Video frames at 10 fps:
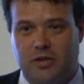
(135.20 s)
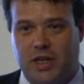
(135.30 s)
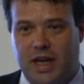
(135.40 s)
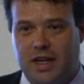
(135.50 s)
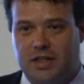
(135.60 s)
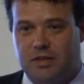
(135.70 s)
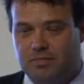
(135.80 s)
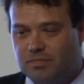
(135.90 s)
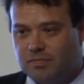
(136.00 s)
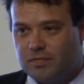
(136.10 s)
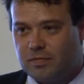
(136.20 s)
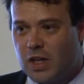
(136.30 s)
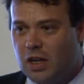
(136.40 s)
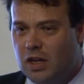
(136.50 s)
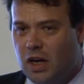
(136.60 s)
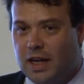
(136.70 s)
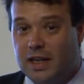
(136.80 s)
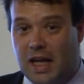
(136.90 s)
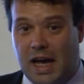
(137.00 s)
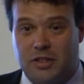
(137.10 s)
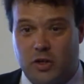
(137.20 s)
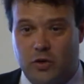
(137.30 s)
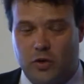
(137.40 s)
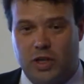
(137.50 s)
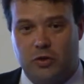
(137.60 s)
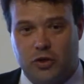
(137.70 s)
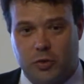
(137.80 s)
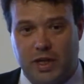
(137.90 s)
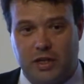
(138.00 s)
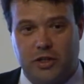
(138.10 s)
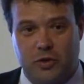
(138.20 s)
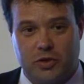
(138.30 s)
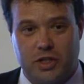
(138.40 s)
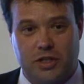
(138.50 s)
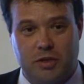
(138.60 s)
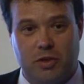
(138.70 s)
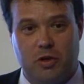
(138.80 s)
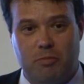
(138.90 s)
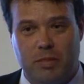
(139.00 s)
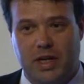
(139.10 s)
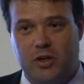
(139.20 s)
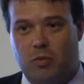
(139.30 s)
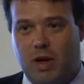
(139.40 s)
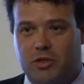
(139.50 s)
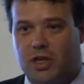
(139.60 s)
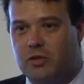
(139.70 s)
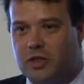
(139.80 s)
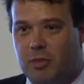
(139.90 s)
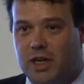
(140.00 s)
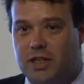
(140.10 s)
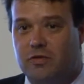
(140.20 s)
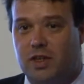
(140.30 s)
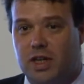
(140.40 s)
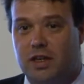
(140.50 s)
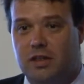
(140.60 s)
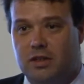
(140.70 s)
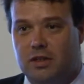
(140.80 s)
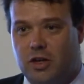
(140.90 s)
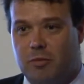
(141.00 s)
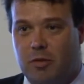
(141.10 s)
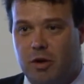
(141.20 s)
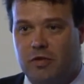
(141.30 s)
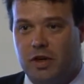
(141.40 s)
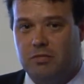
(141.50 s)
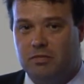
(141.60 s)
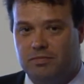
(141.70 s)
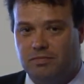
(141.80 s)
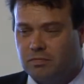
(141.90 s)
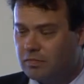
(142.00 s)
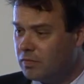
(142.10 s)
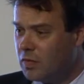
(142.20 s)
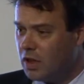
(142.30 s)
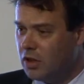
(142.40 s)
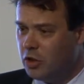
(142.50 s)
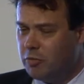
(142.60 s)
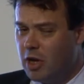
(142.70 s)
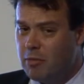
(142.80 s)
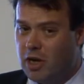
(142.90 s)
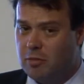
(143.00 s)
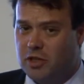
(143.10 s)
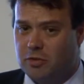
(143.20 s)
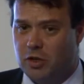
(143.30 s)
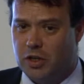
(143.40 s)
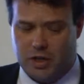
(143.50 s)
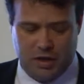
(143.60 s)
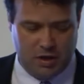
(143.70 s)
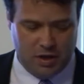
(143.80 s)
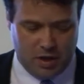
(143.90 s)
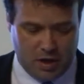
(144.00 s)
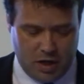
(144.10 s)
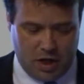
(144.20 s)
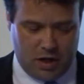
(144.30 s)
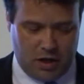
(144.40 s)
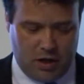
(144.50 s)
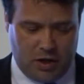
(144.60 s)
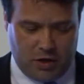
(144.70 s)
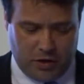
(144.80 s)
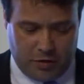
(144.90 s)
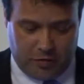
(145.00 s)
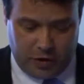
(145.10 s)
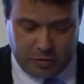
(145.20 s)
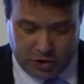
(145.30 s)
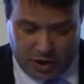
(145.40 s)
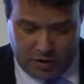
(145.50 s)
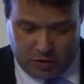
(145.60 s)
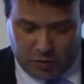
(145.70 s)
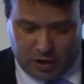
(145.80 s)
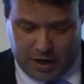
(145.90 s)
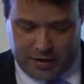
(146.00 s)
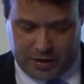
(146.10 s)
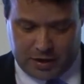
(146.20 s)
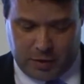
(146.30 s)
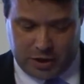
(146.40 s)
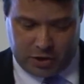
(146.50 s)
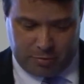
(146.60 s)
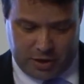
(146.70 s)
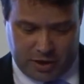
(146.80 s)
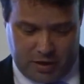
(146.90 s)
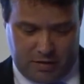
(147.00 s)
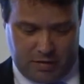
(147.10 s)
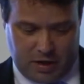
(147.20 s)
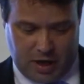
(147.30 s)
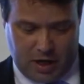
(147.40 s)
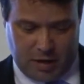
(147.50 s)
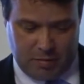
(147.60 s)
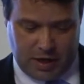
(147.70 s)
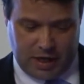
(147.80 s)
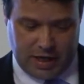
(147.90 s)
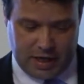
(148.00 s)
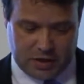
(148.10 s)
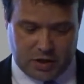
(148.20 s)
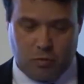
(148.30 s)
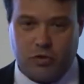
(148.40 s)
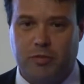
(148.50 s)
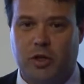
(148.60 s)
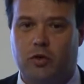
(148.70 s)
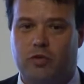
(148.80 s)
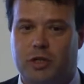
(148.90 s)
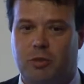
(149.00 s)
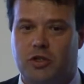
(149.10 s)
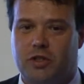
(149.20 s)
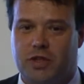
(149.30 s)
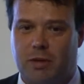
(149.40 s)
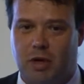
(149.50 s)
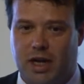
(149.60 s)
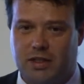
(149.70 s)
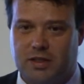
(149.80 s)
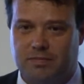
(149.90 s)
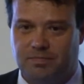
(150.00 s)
to get a little add-on or a little tweak to your system that will mean your website will display differently on a mobile phone. Could be a minor piece of work. The future, or what I think the way it should be done, is something called a responsive template,